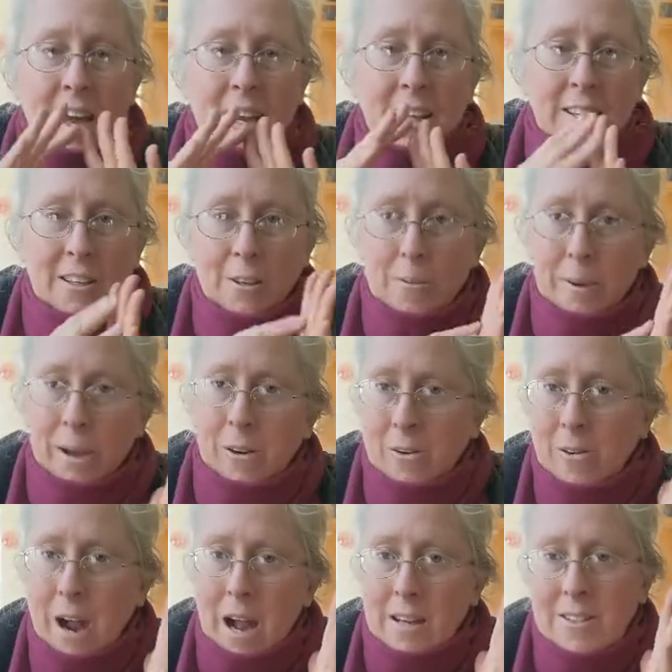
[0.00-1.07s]
Any little
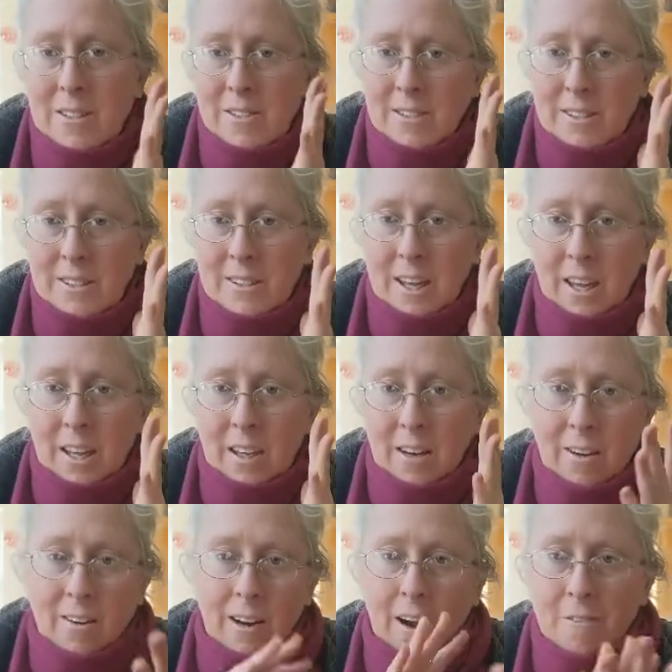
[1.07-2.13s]
micro cracks that are in the
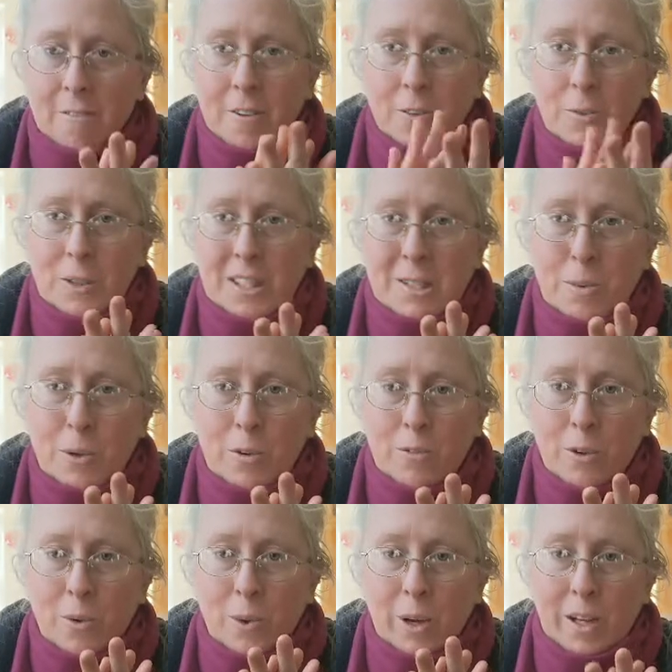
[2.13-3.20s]
skin are now filled with this
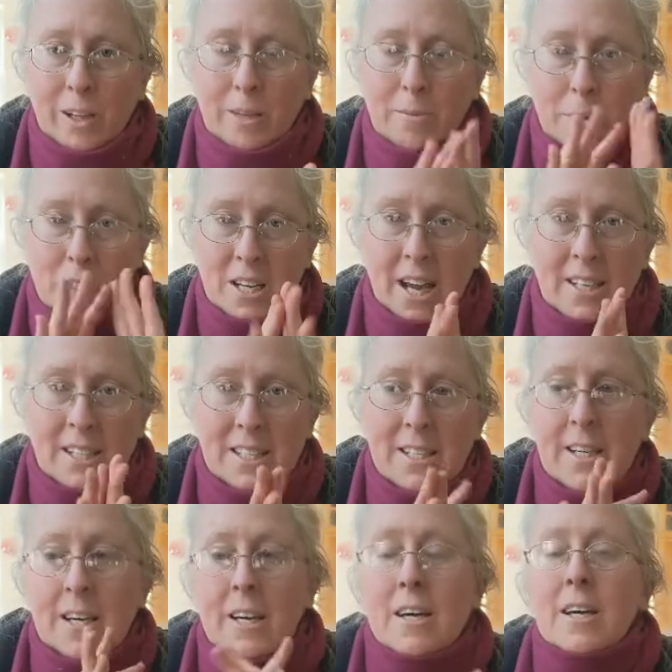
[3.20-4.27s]
beautiful oil and protected.